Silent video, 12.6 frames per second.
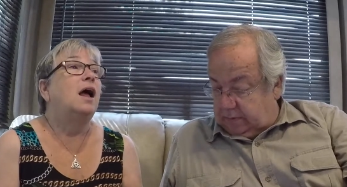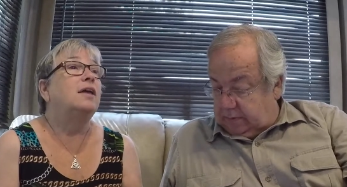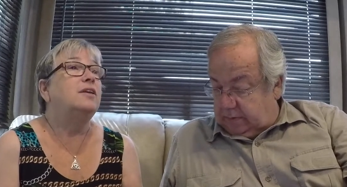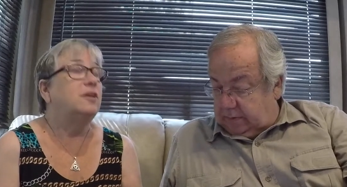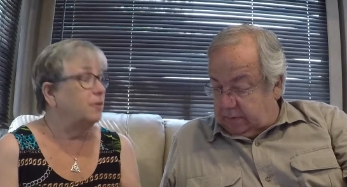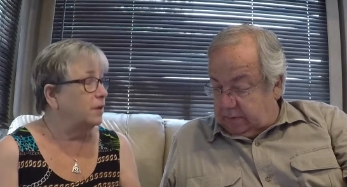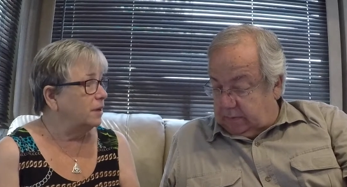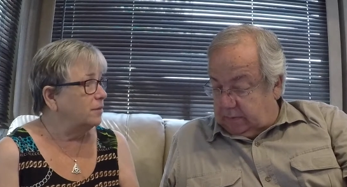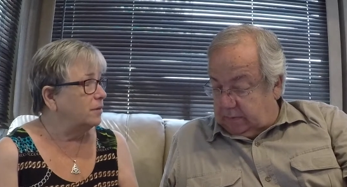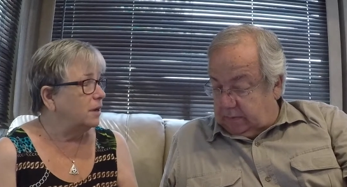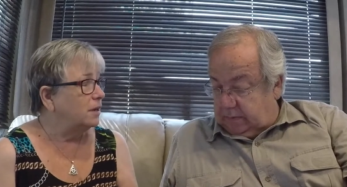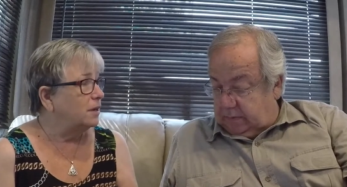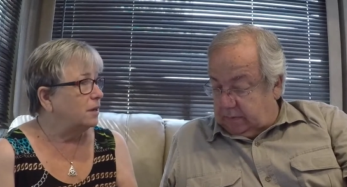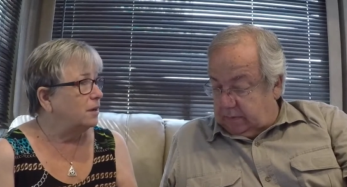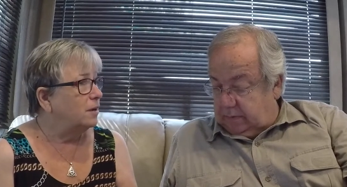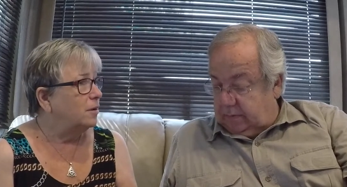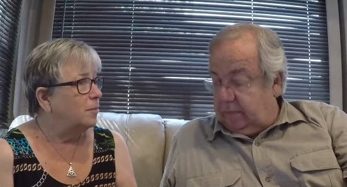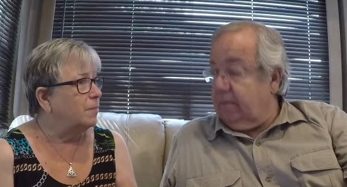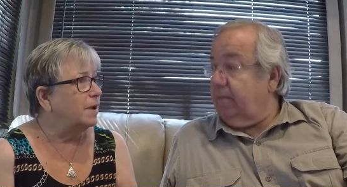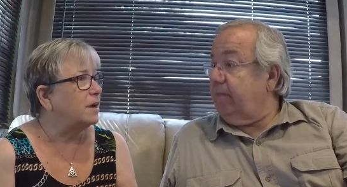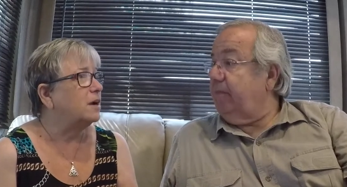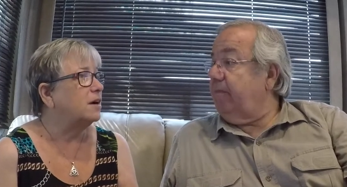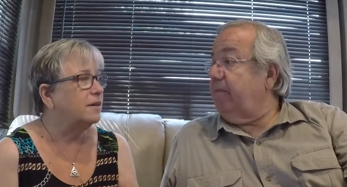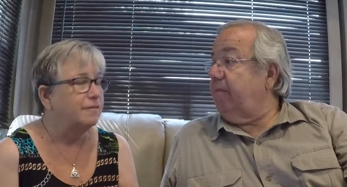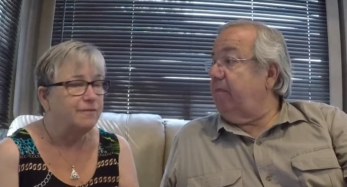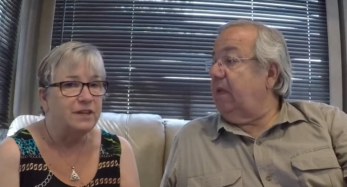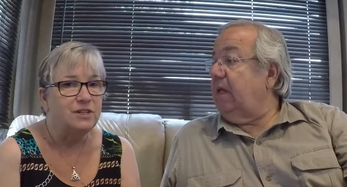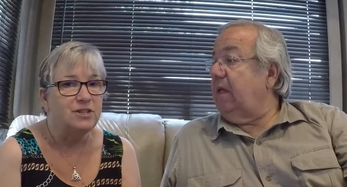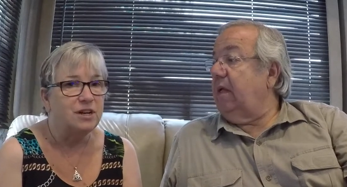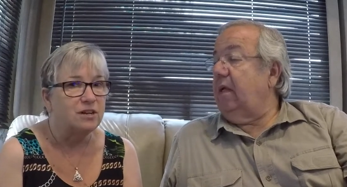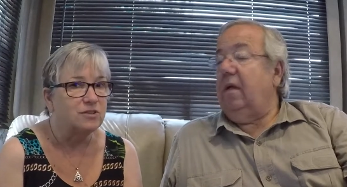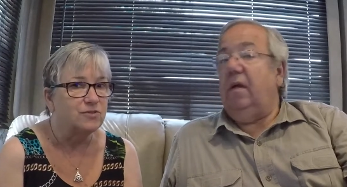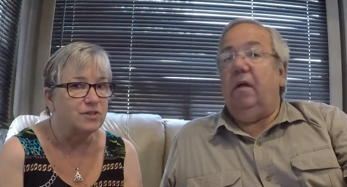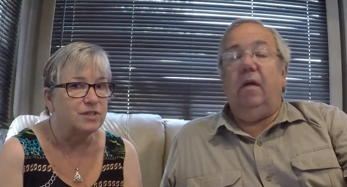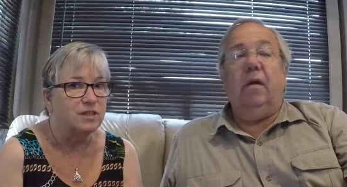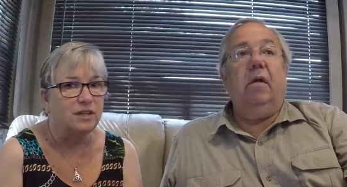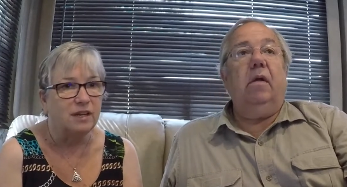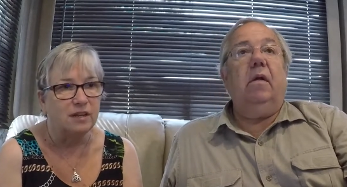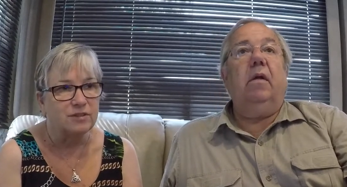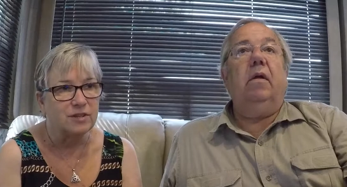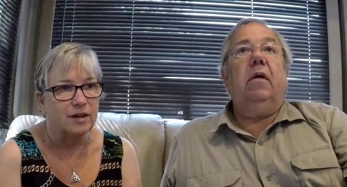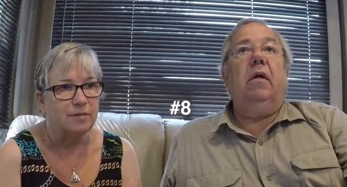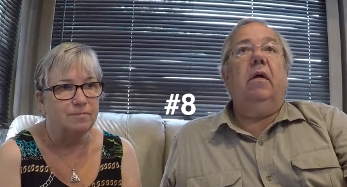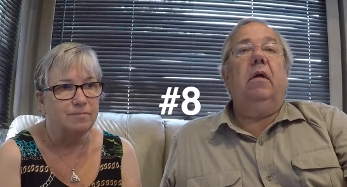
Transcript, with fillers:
Speaker 1: you know what I, I need? My comfy chairs for sitting outside.